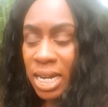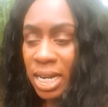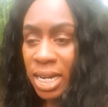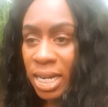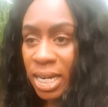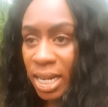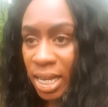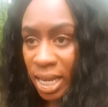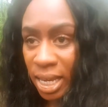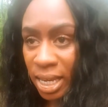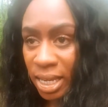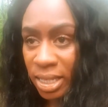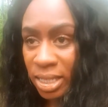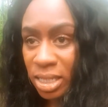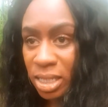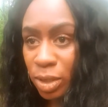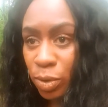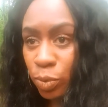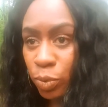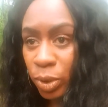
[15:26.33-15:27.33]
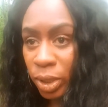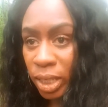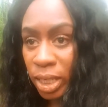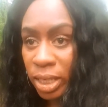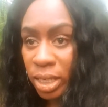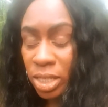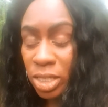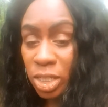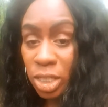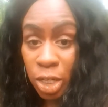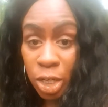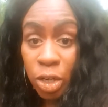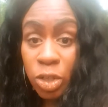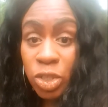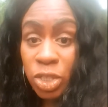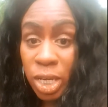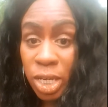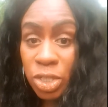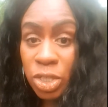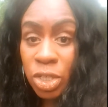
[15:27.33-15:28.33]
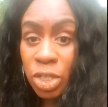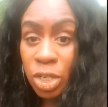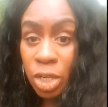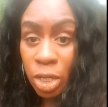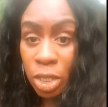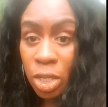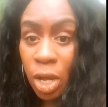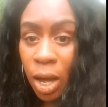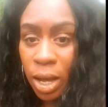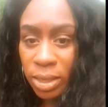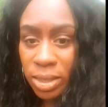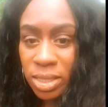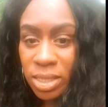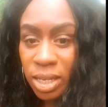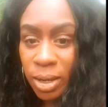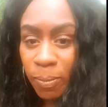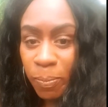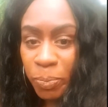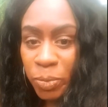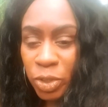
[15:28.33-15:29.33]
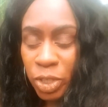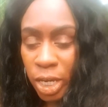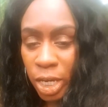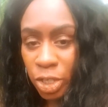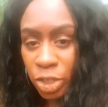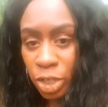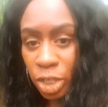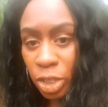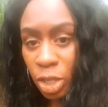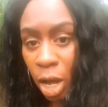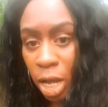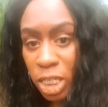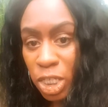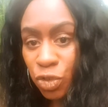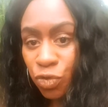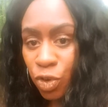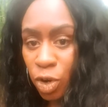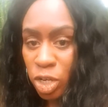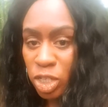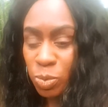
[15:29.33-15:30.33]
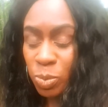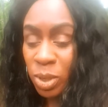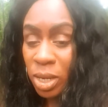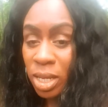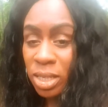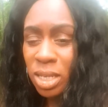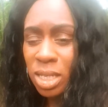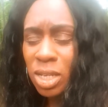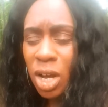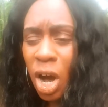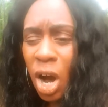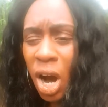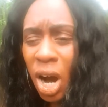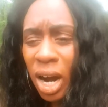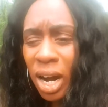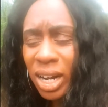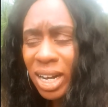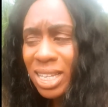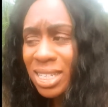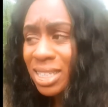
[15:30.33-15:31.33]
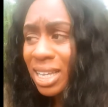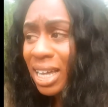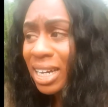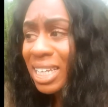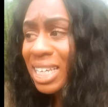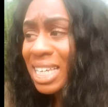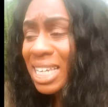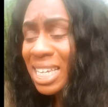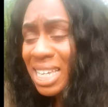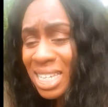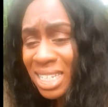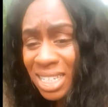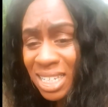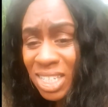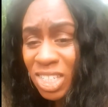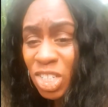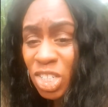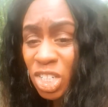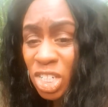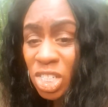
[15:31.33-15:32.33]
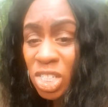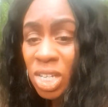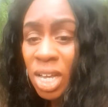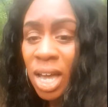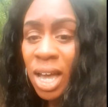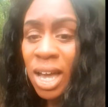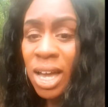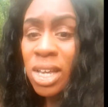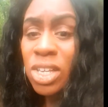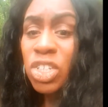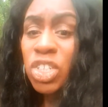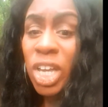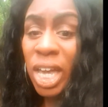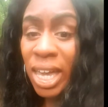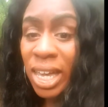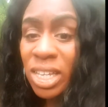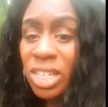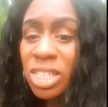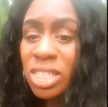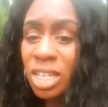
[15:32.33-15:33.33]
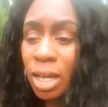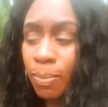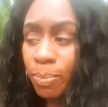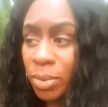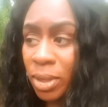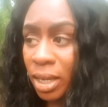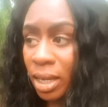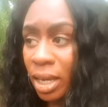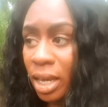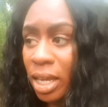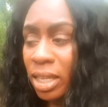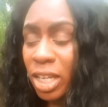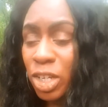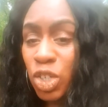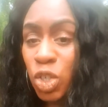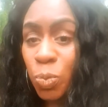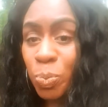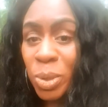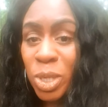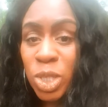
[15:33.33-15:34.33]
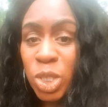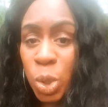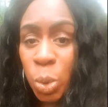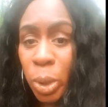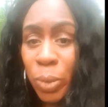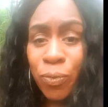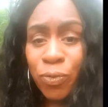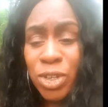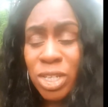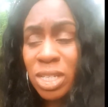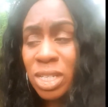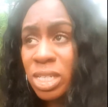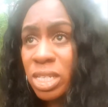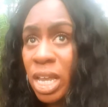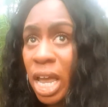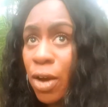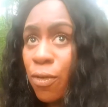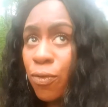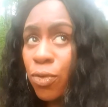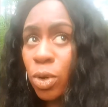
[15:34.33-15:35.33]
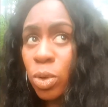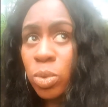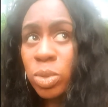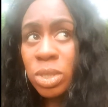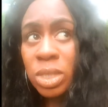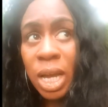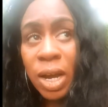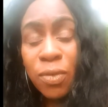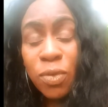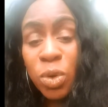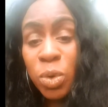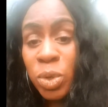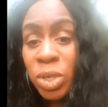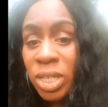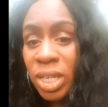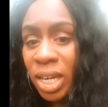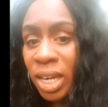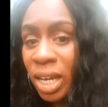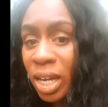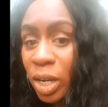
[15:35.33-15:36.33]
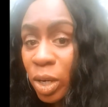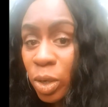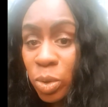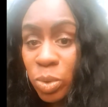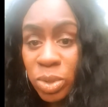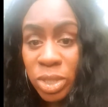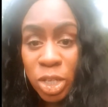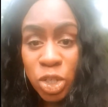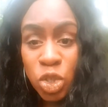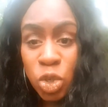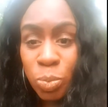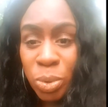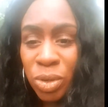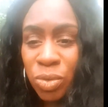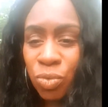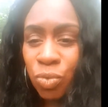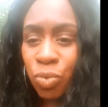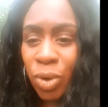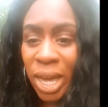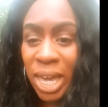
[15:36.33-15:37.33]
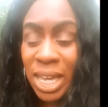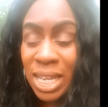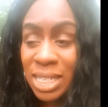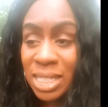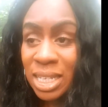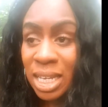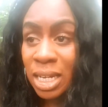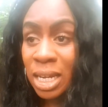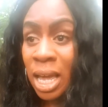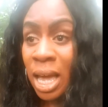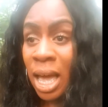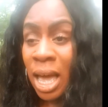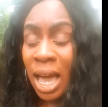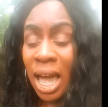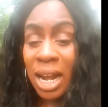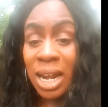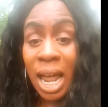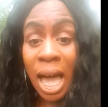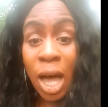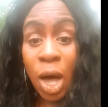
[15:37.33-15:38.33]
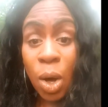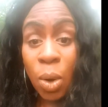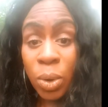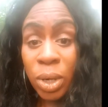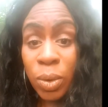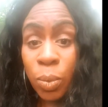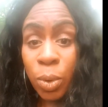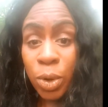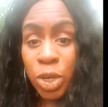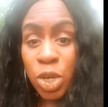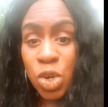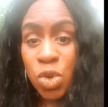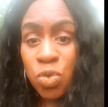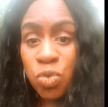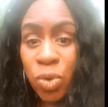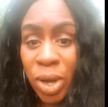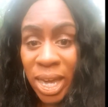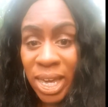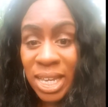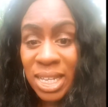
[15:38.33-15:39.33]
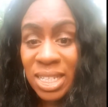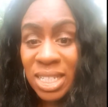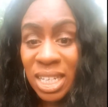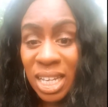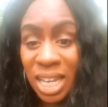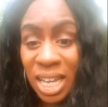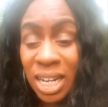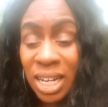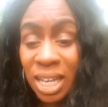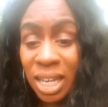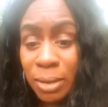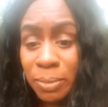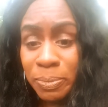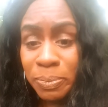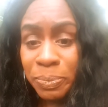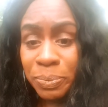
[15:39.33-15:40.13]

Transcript: need to really consider changing your thoughts. Change your thoughts first, because it's hard. It's not easy to just change something that you've been doing for several years, that you've been raised in. And not only were you raised in it,